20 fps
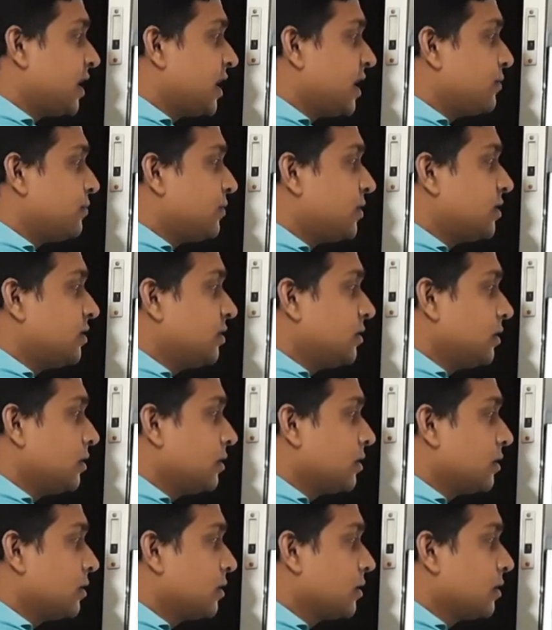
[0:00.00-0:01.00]

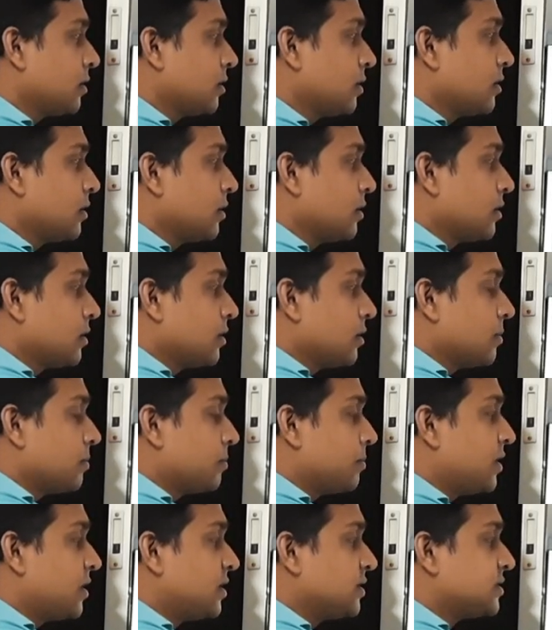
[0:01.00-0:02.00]
A1
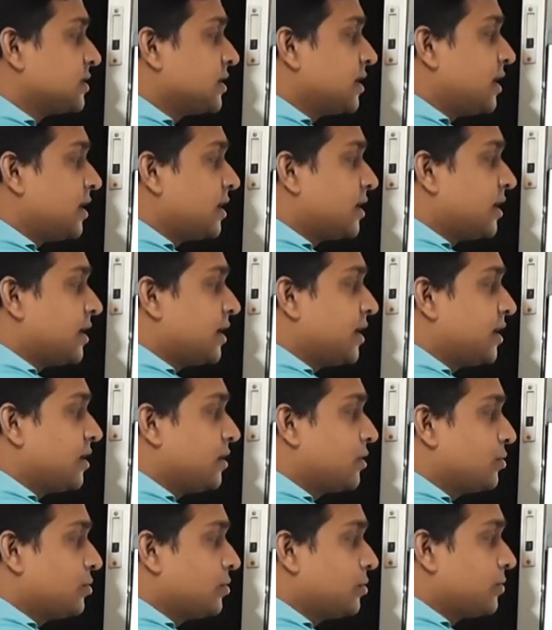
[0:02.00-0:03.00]
plus delta
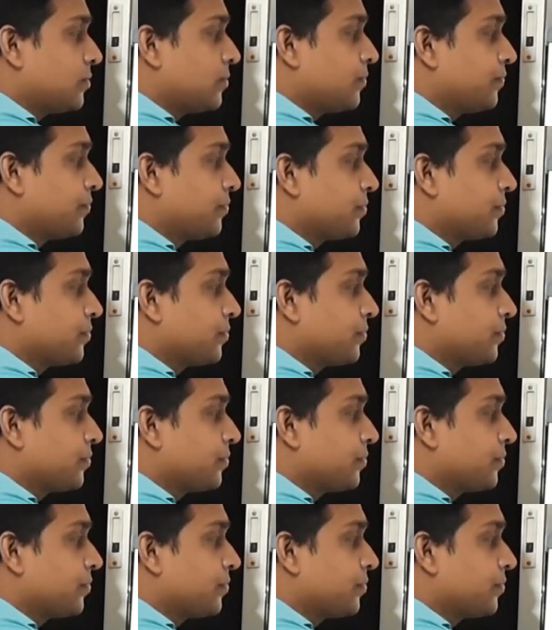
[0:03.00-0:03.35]
A2